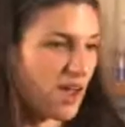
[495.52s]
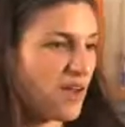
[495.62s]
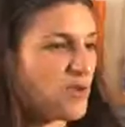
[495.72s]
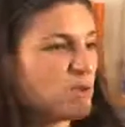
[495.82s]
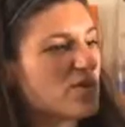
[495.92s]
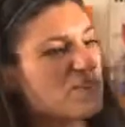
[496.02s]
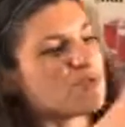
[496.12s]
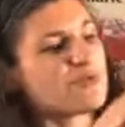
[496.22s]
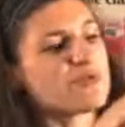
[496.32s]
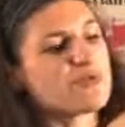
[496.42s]
And all you
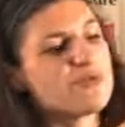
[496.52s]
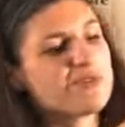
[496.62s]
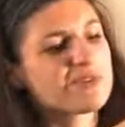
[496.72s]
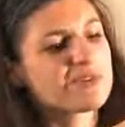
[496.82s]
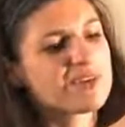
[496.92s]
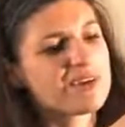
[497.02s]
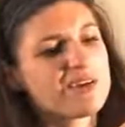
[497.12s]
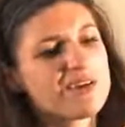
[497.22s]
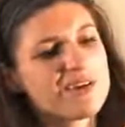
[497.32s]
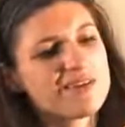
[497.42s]
do
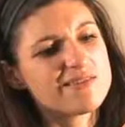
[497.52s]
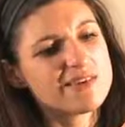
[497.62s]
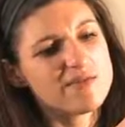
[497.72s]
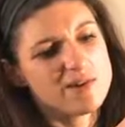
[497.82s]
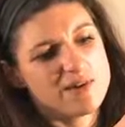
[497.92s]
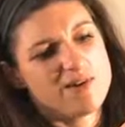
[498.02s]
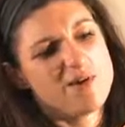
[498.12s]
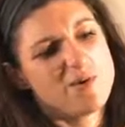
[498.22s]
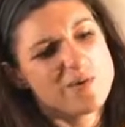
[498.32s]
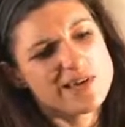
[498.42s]
is give it
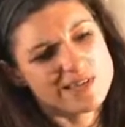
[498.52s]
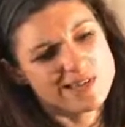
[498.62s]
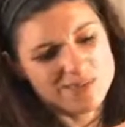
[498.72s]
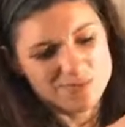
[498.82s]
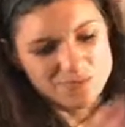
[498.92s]
a whiz.